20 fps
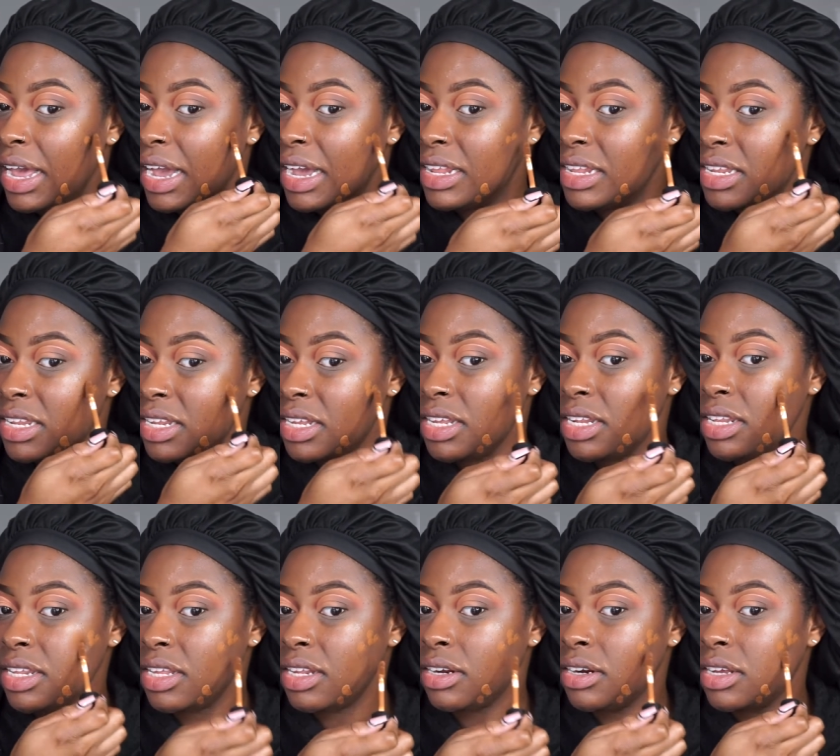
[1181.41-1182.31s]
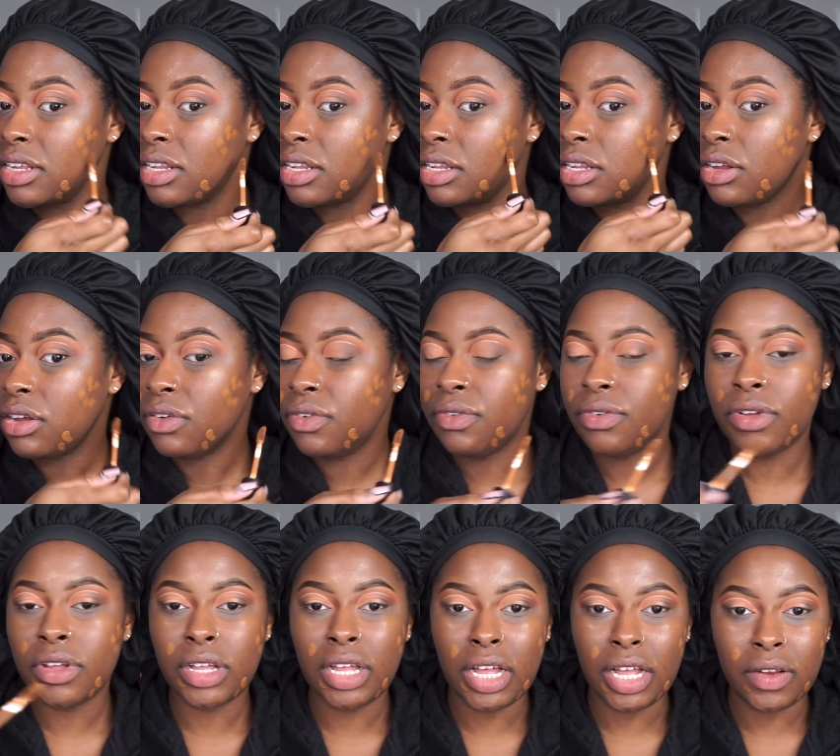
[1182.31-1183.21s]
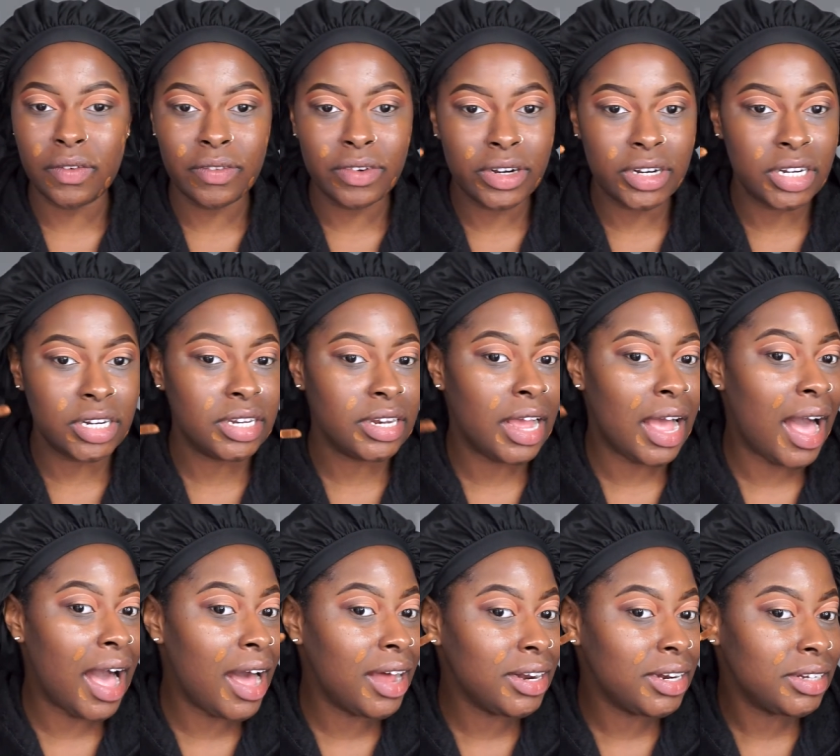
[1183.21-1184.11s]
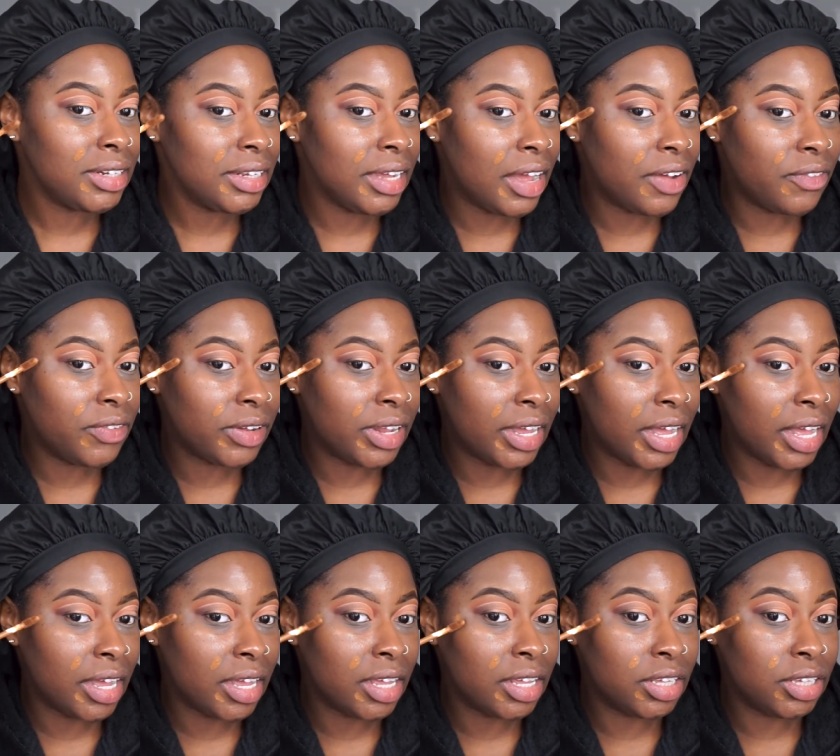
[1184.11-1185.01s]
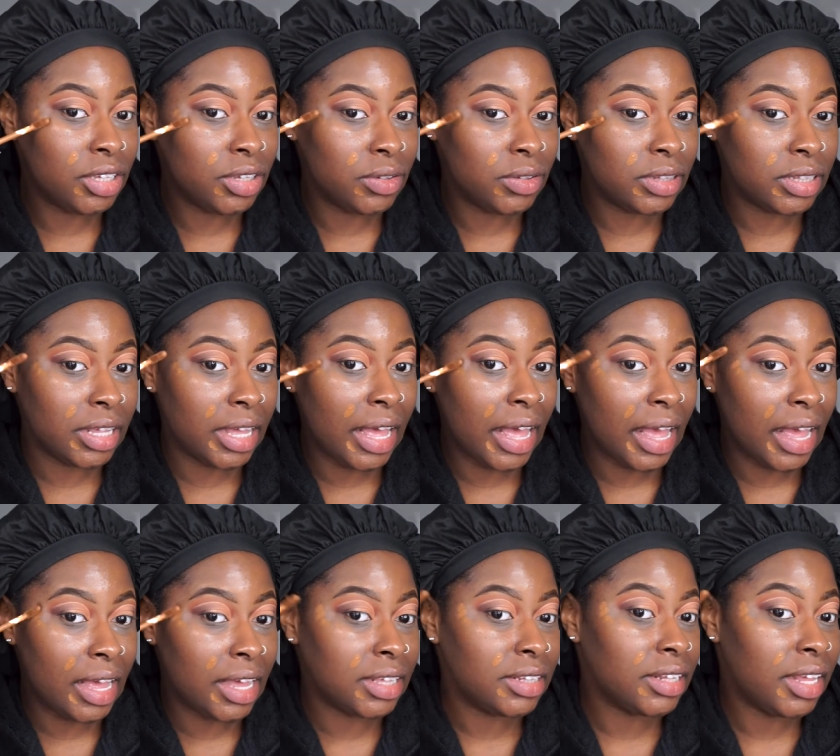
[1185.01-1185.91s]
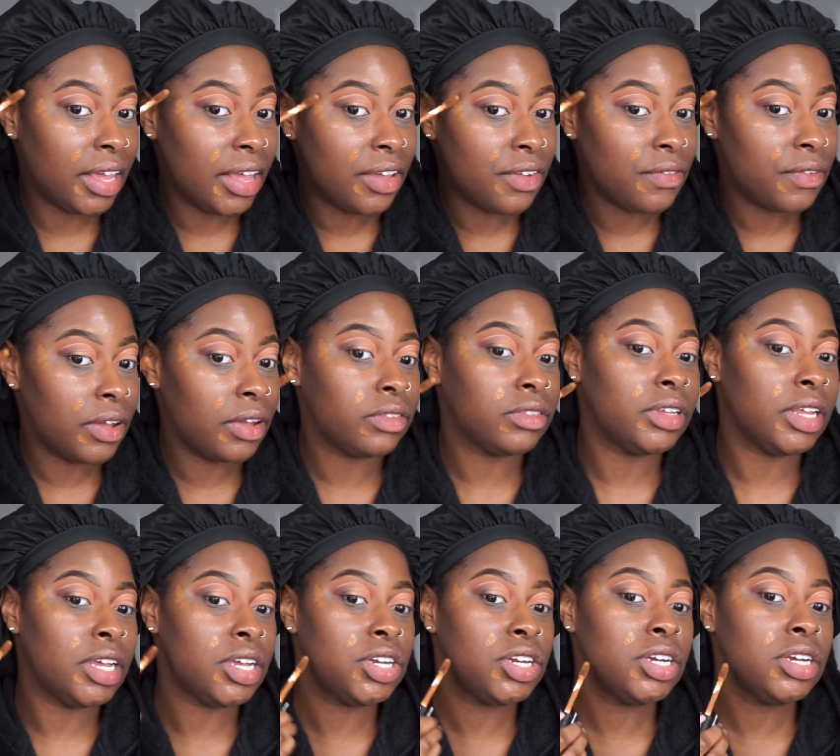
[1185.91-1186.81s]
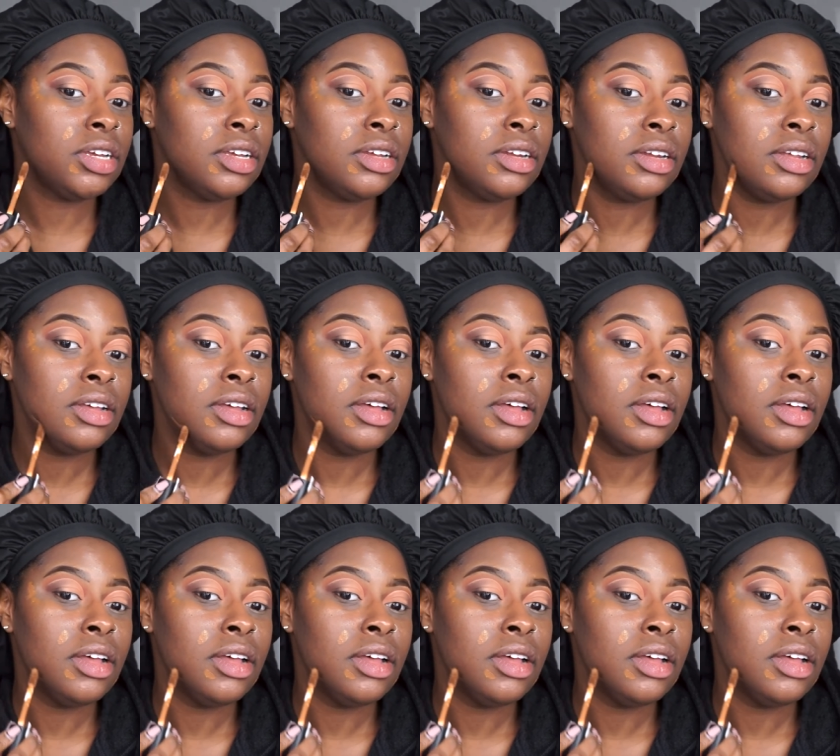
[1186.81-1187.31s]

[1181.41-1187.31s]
And this concealer is so full coverage that honestly I feel like I could use it as a foundation.